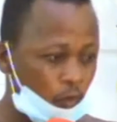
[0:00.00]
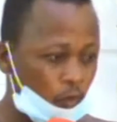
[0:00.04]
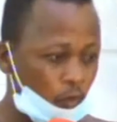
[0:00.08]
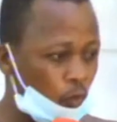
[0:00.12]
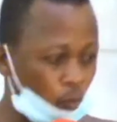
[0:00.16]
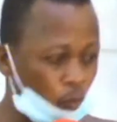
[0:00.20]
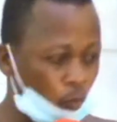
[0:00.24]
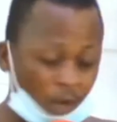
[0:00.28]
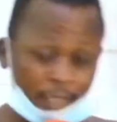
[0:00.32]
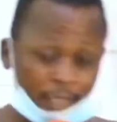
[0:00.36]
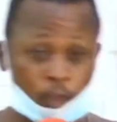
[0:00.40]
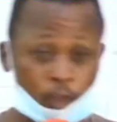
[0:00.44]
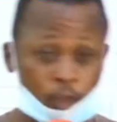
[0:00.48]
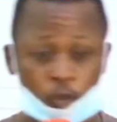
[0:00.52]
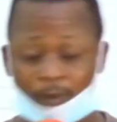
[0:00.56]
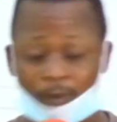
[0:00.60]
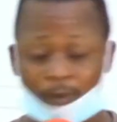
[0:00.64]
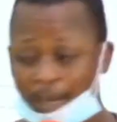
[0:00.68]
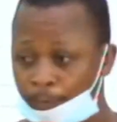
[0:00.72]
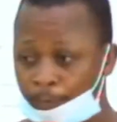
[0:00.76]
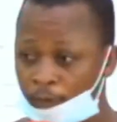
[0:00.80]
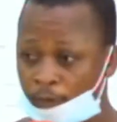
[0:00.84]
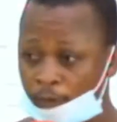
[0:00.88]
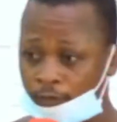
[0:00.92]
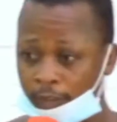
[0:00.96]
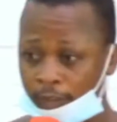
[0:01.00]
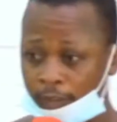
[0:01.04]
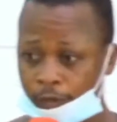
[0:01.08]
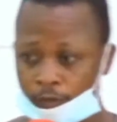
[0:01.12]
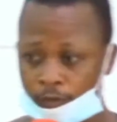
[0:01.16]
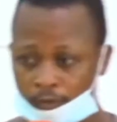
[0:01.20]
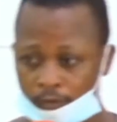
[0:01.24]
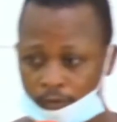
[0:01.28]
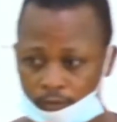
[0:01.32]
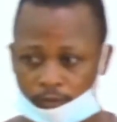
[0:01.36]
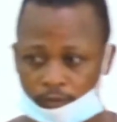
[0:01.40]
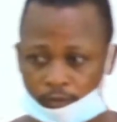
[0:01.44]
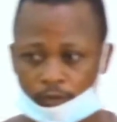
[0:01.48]
who are into my
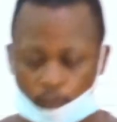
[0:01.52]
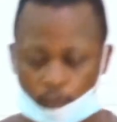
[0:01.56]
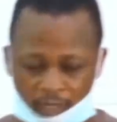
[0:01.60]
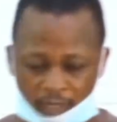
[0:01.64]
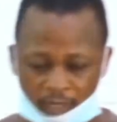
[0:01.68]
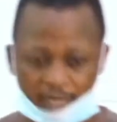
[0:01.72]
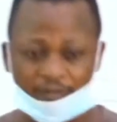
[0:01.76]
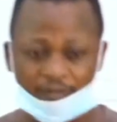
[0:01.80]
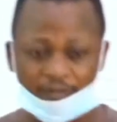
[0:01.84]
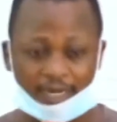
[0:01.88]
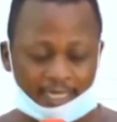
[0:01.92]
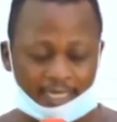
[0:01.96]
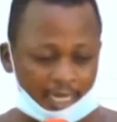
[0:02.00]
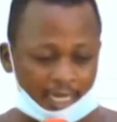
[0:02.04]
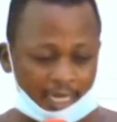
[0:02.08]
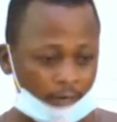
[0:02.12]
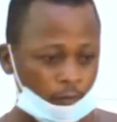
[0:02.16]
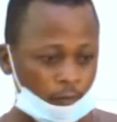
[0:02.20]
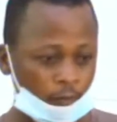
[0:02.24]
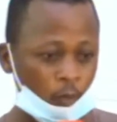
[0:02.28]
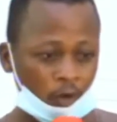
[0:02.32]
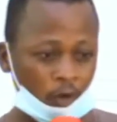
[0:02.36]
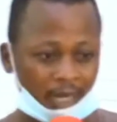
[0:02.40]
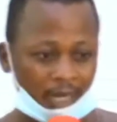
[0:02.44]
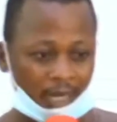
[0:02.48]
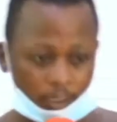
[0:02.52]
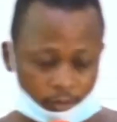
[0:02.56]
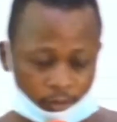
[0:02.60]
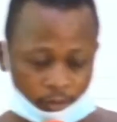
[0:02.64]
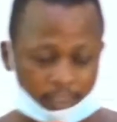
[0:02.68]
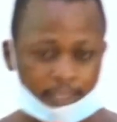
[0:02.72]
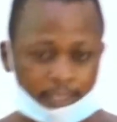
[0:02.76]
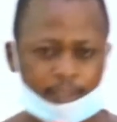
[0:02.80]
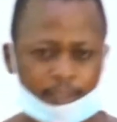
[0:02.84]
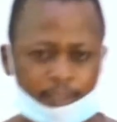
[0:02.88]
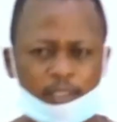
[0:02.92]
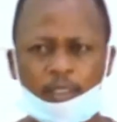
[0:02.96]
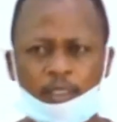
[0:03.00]
profession whenever they have work
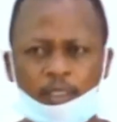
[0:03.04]
outside.